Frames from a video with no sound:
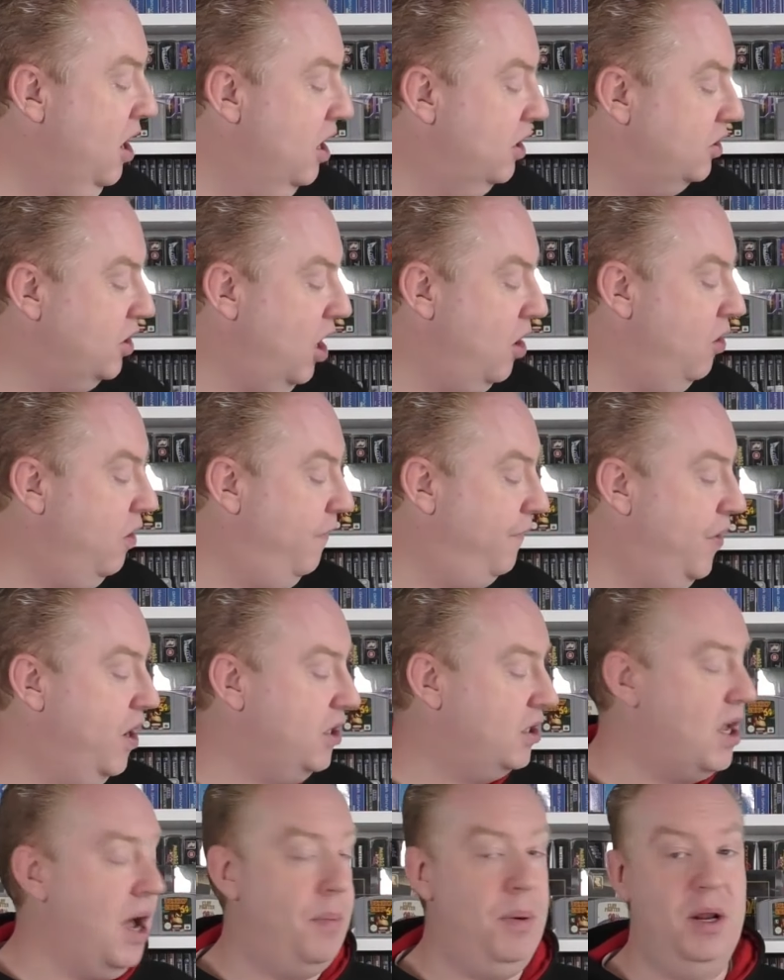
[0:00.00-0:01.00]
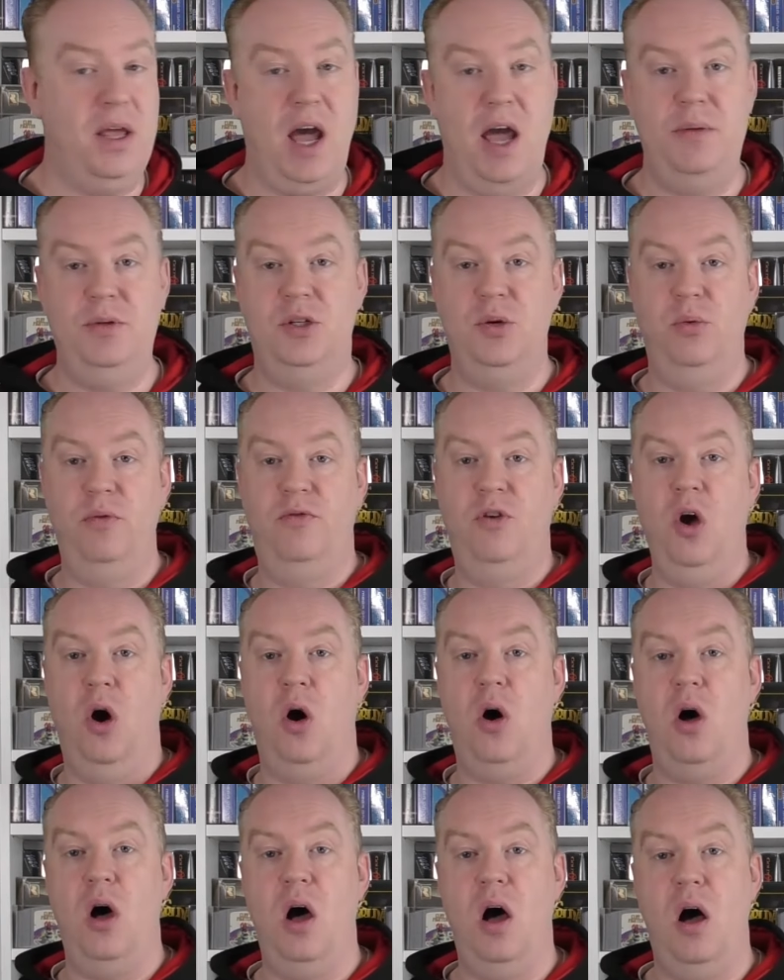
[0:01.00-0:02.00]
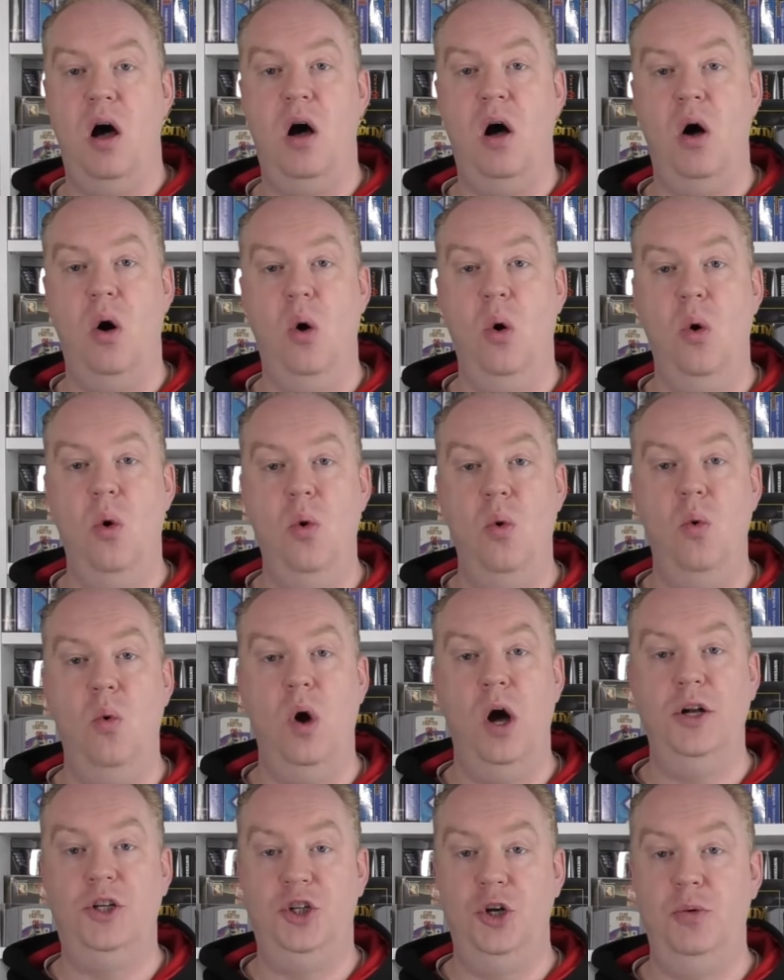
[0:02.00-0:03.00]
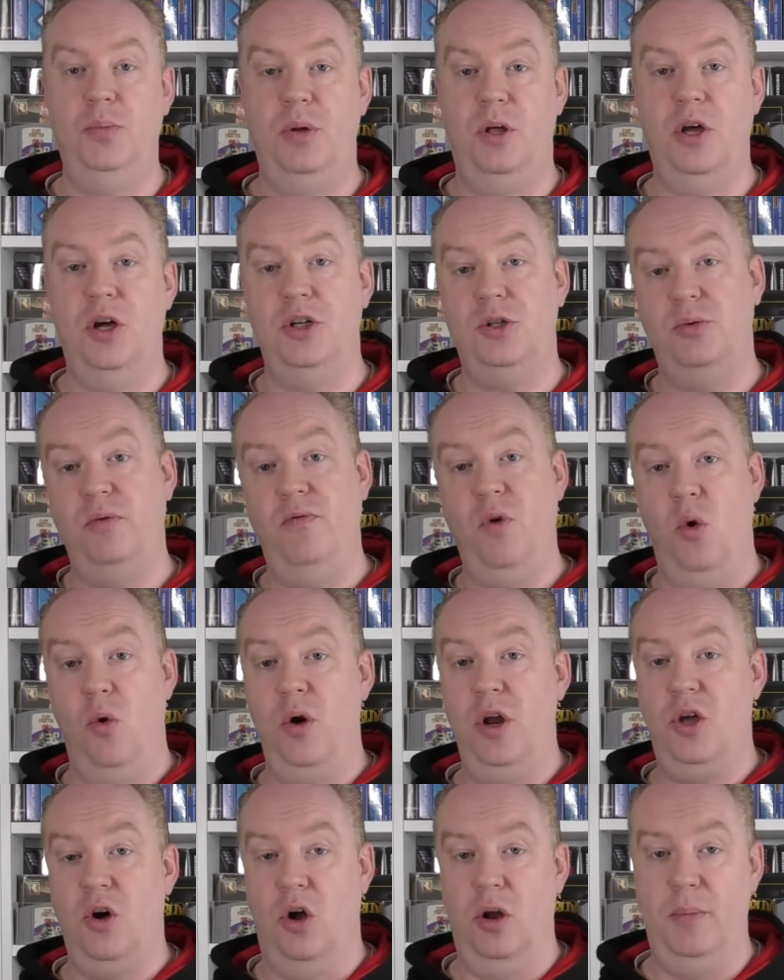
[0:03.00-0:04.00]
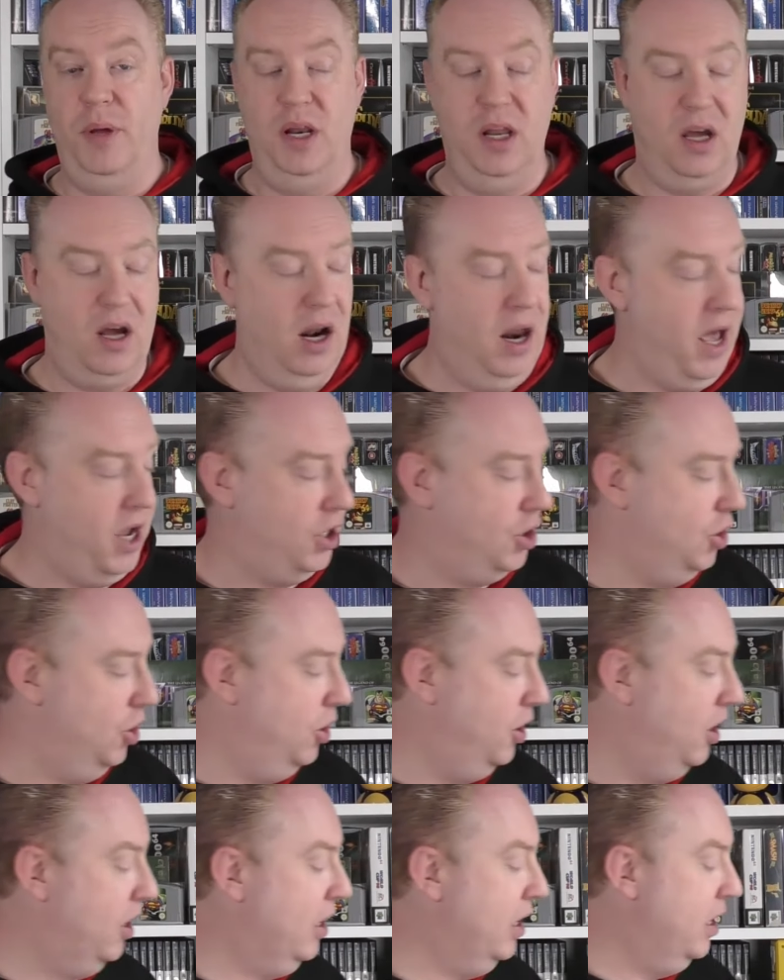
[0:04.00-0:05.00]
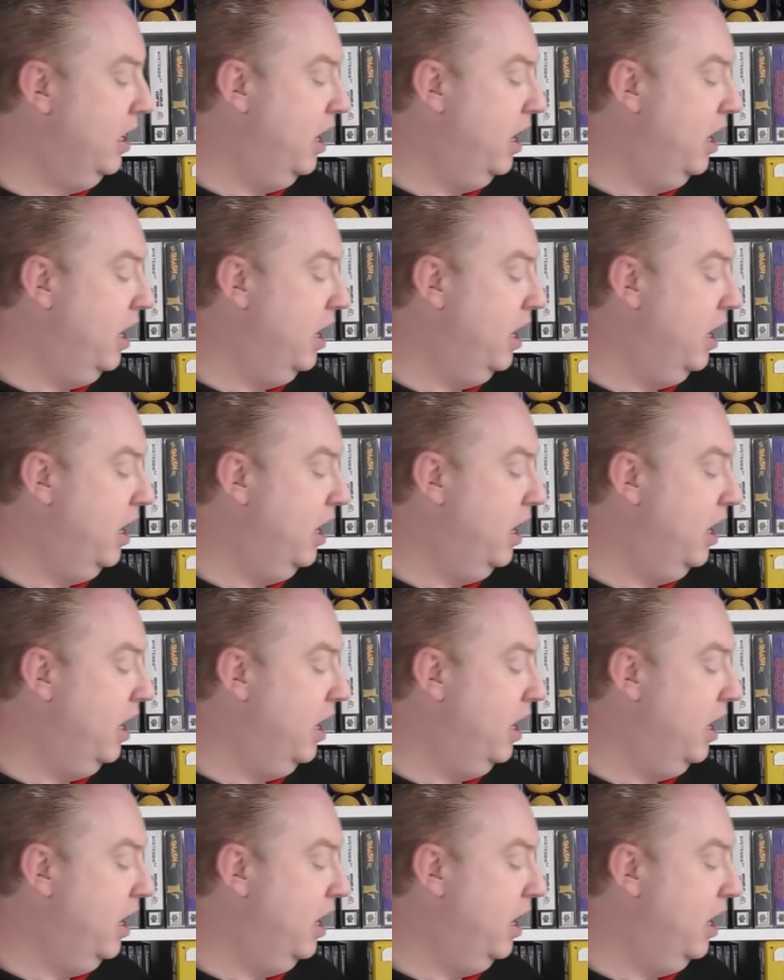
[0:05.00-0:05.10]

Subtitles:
So the first couple of games that we've got are all duplicates. We've already got them in the collection.